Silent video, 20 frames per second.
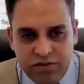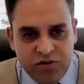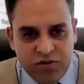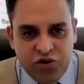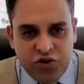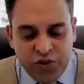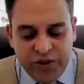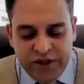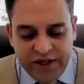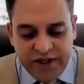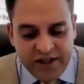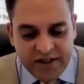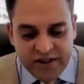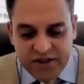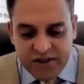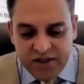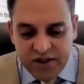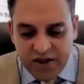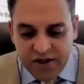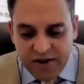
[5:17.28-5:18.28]
two
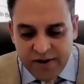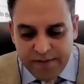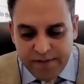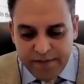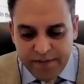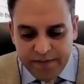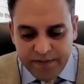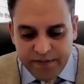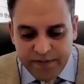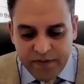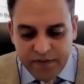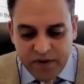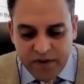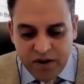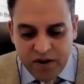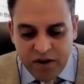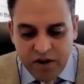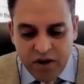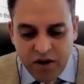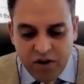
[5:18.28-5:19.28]
things.
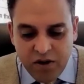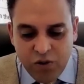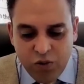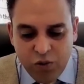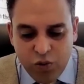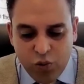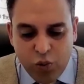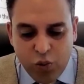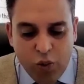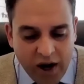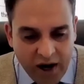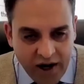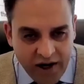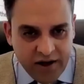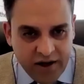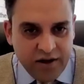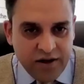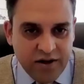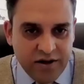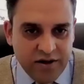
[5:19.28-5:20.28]

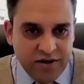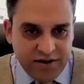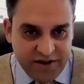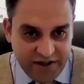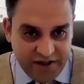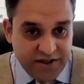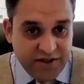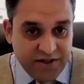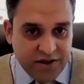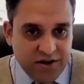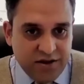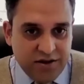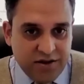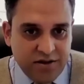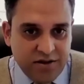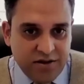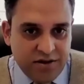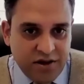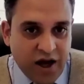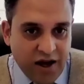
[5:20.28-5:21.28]
Why this
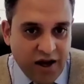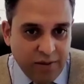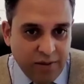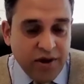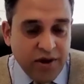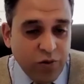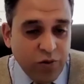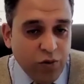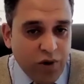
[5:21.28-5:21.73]
timing?